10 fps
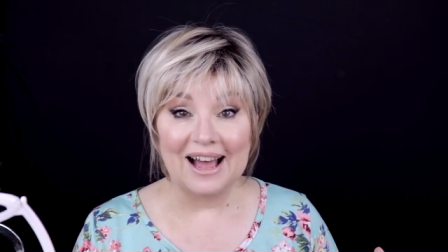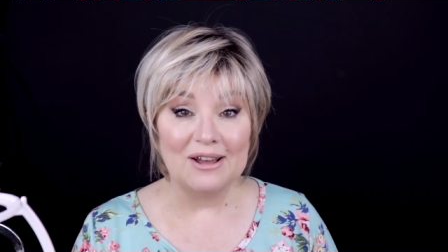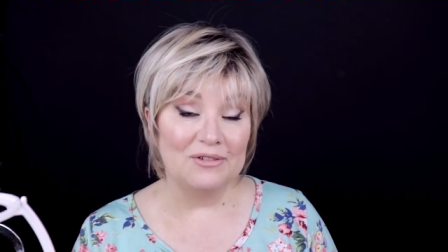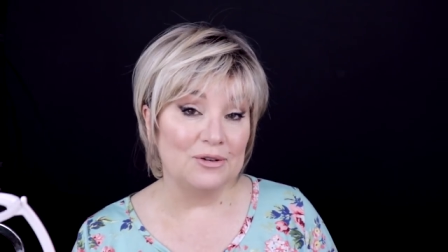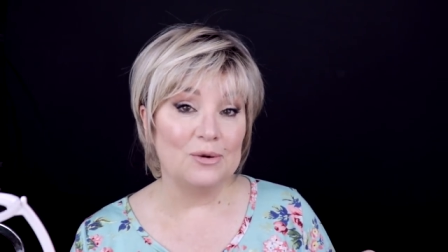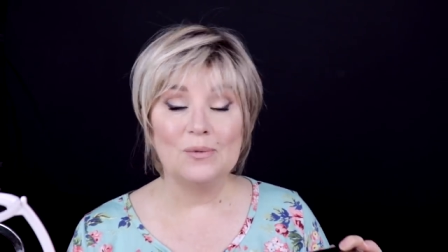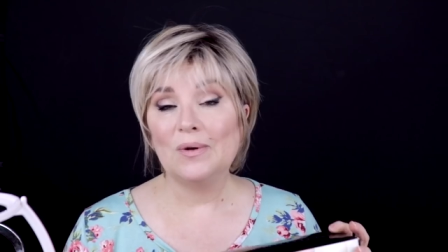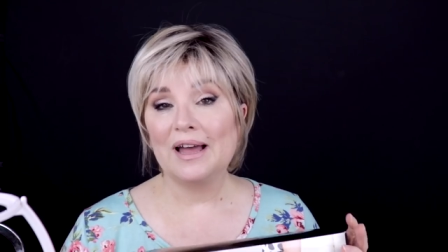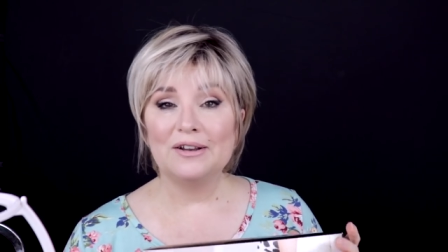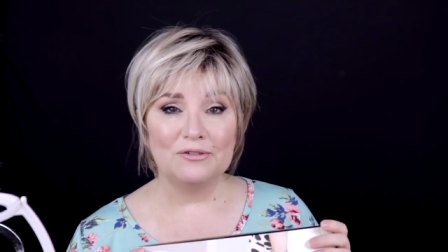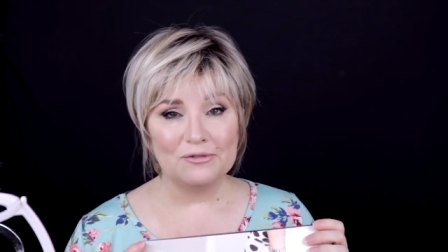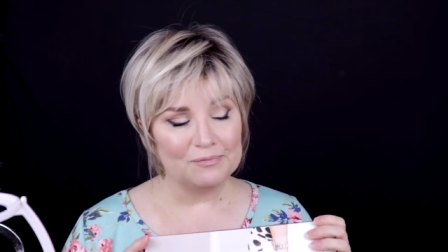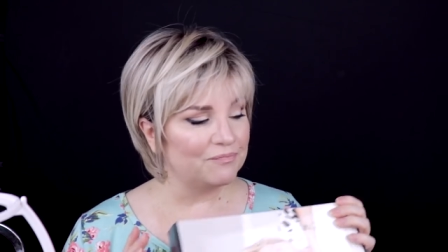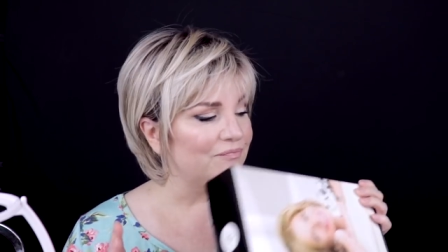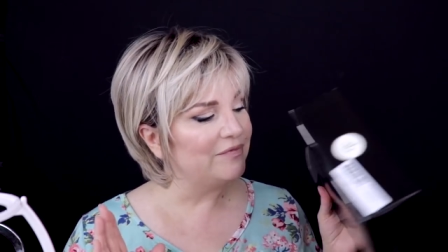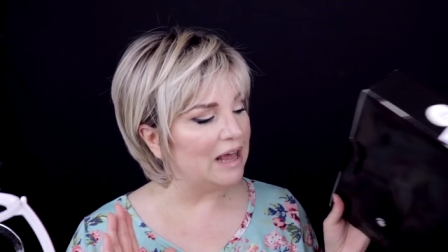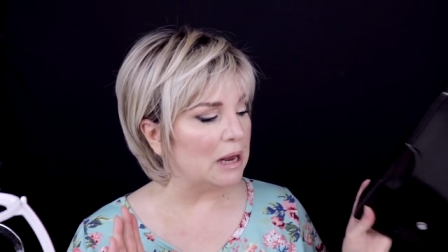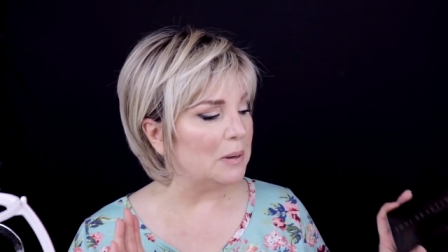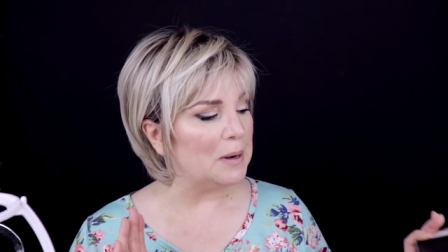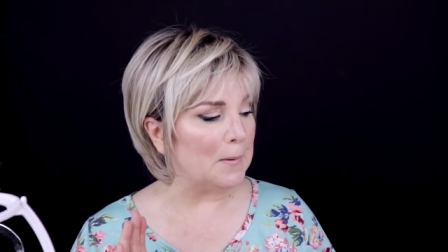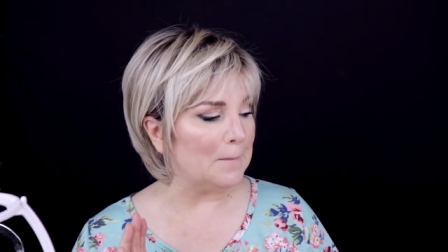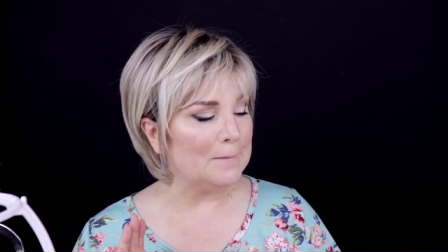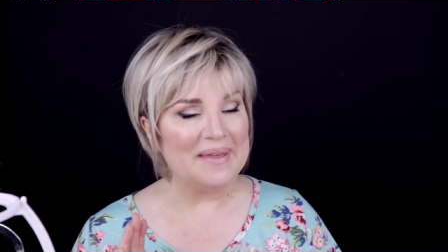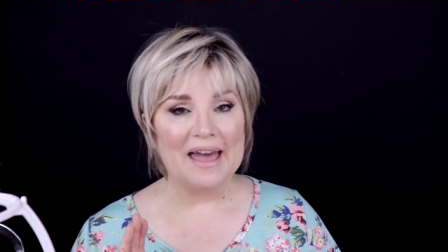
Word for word: I feel kind of, I don't know,